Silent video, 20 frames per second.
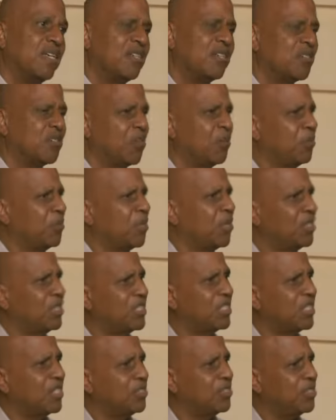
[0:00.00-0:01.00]
some
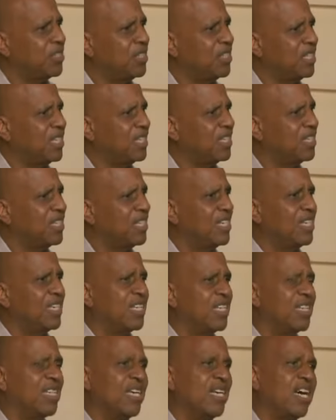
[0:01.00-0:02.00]
concession that
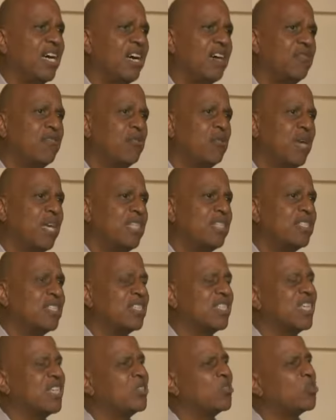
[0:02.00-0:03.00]
they have
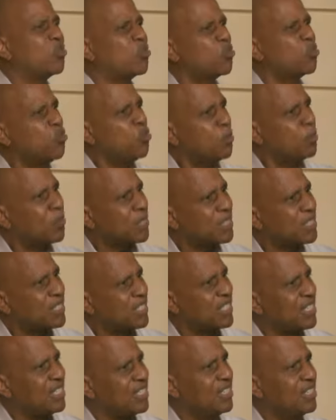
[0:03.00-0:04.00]
rights that
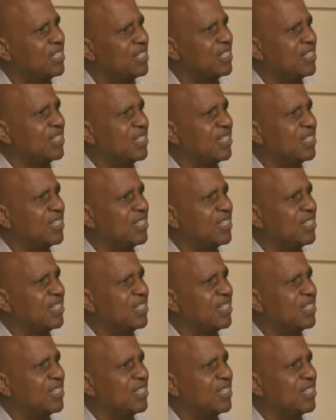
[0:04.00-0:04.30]
supersede